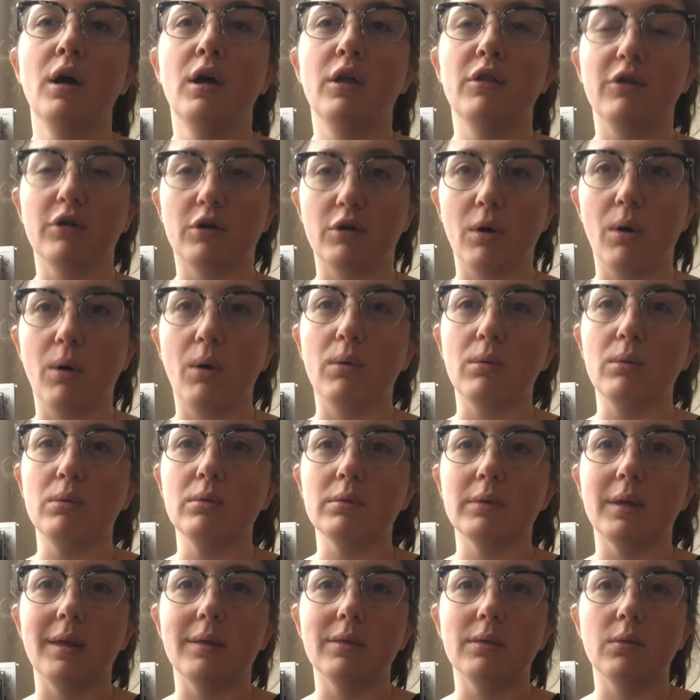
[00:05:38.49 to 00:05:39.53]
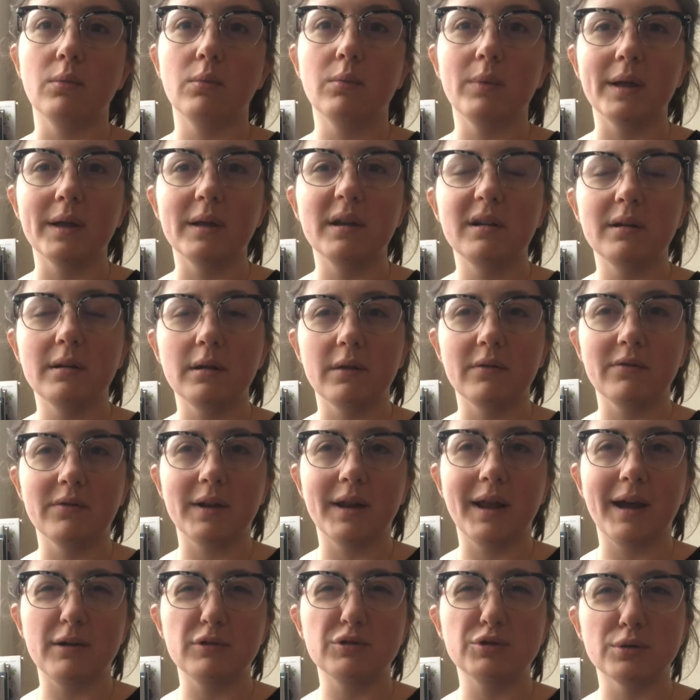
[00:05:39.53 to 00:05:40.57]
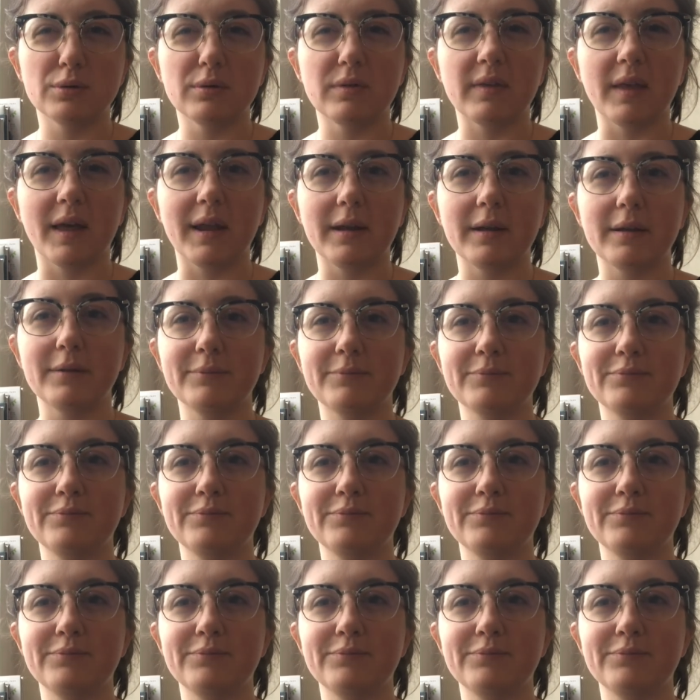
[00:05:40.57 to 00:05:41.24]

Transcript: the cold and the wind of an outdoor setting.